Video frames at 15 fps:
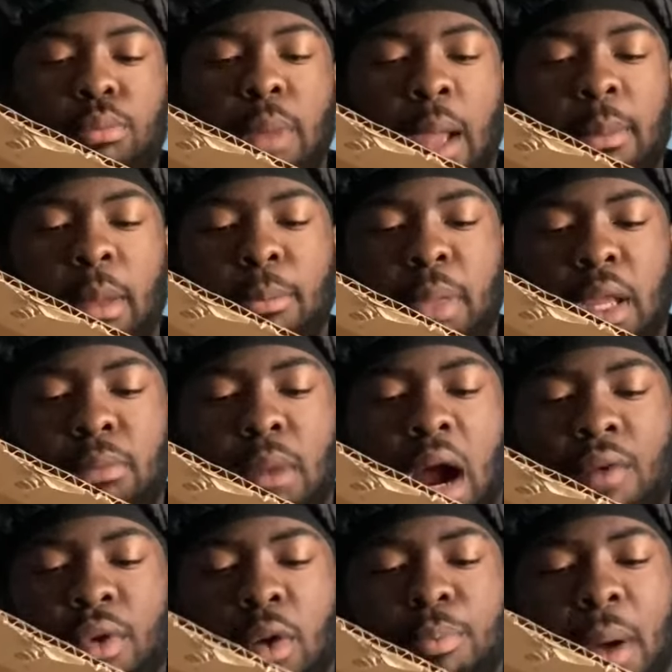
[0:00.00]
baby, Big
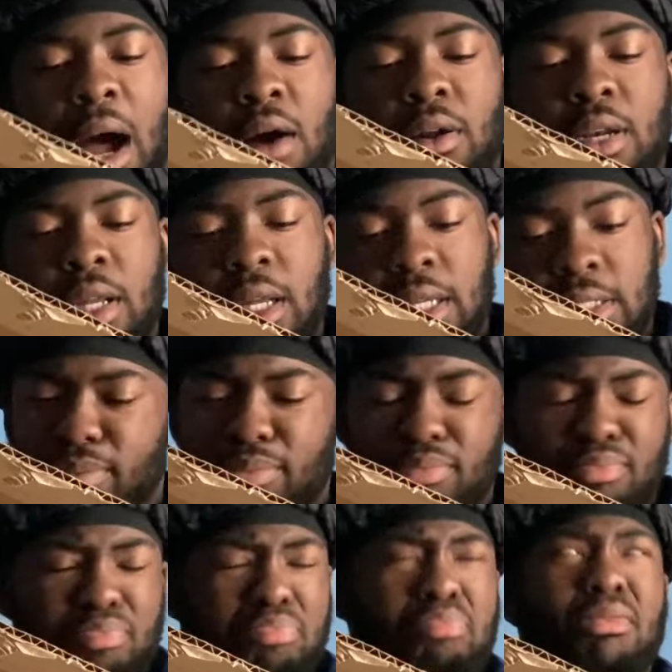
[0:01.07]
Mario bought this.
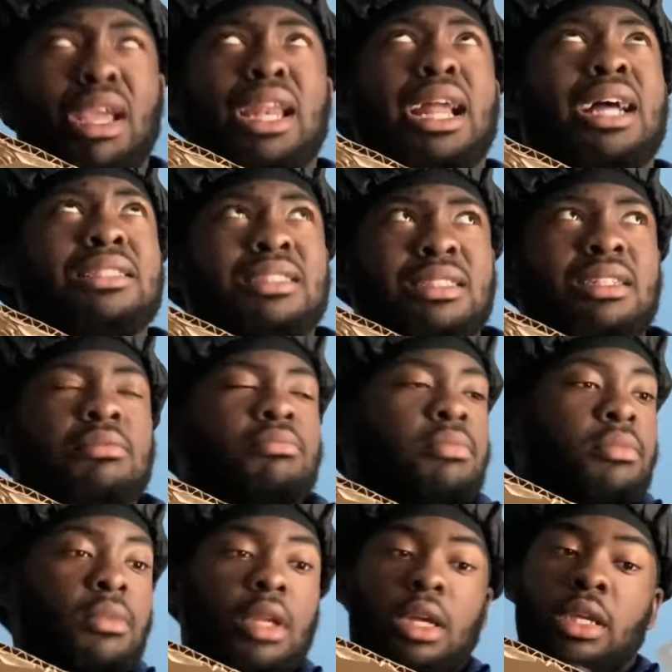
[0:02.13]
And I took,
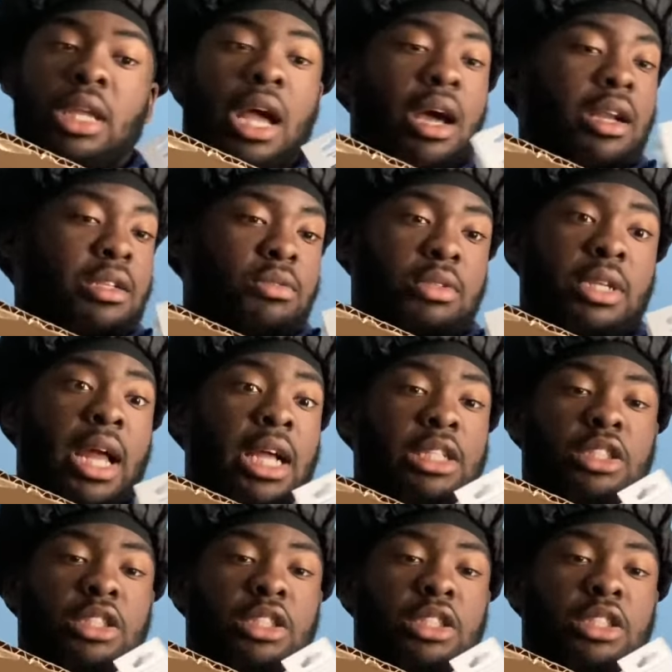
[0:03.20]
y'all, this is not